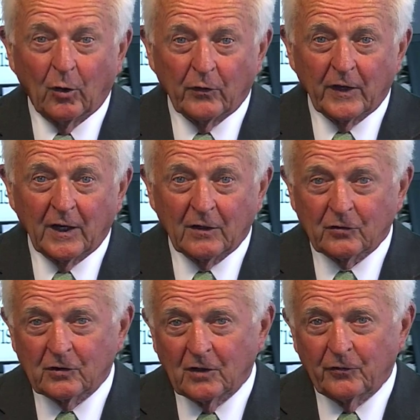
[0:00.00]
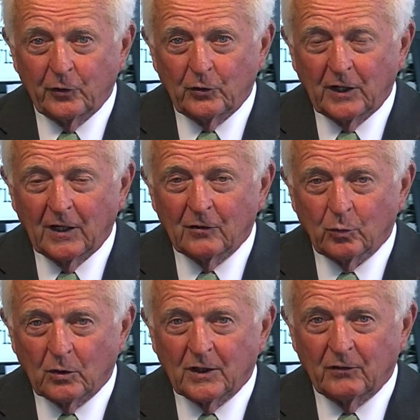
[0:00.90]
over the next few days,
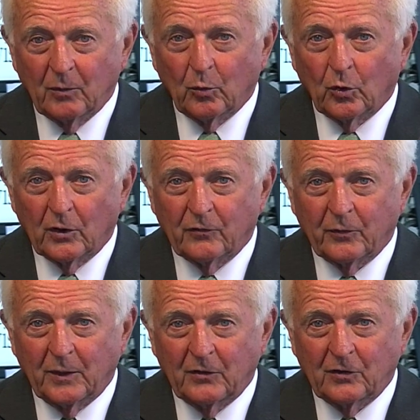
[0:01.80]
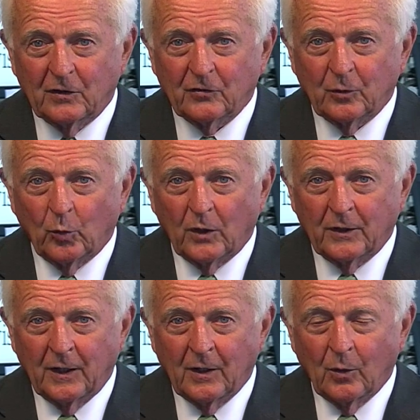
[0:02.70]
we'll give you more information as to what
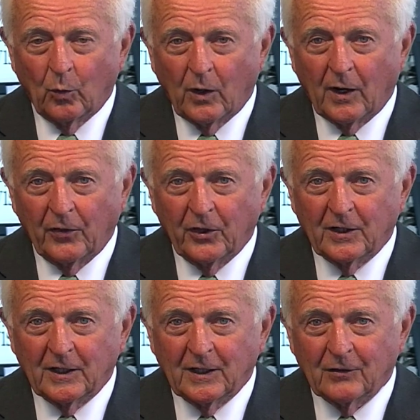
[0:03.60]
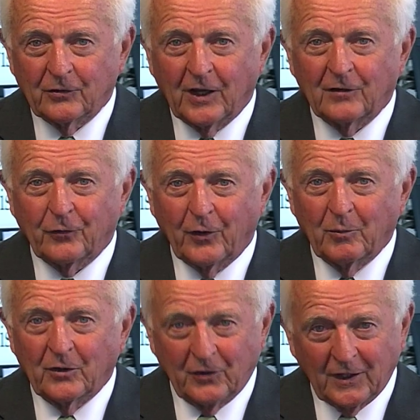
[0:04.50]
our thinking is. Thanks very
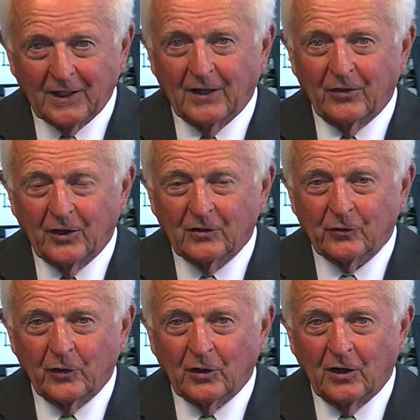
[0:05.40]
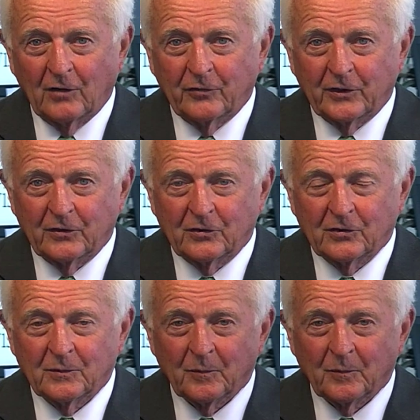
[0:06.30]
much. And again, thanks for your confidence.